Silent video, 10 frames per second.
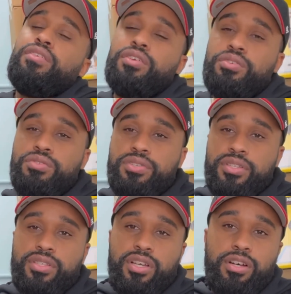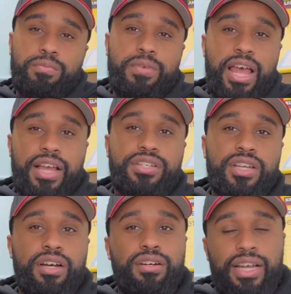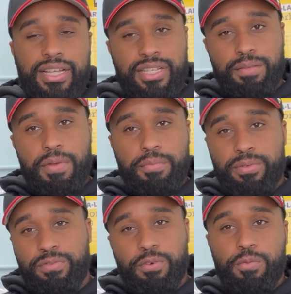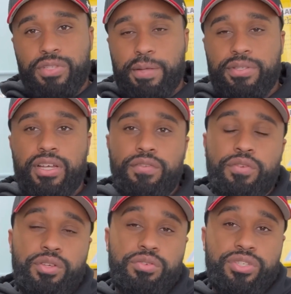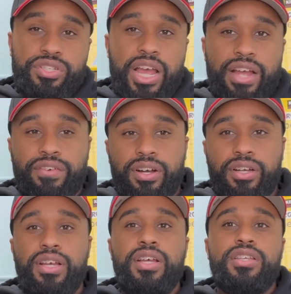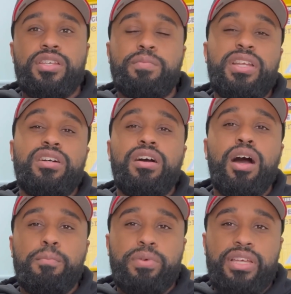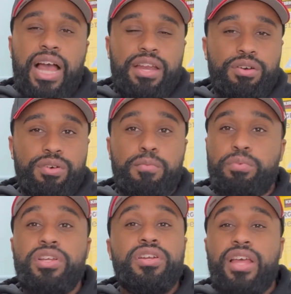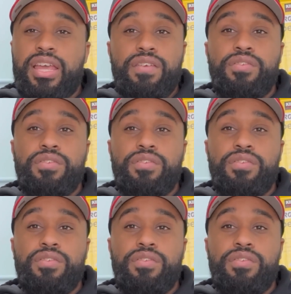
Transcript: you can use some eggshell, like I said, the memory foam type stuff. You can use a shag rug, something lumpy. I know a breeder that